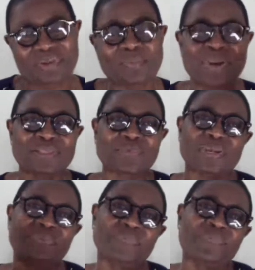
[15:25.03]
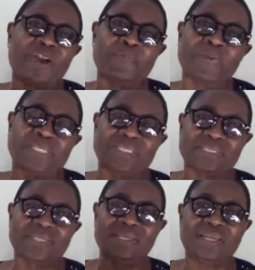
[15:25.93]
But when they flop
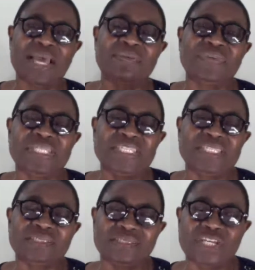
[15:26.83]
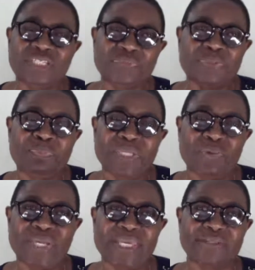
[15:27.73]
it and they didn't change the
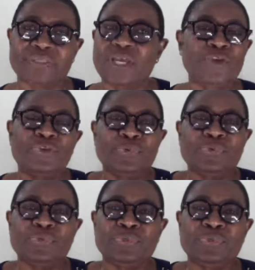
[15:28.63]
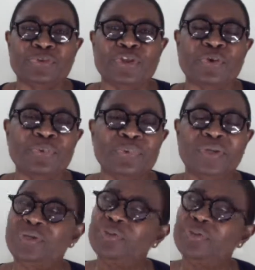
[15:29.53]
pillowcase, you don't know.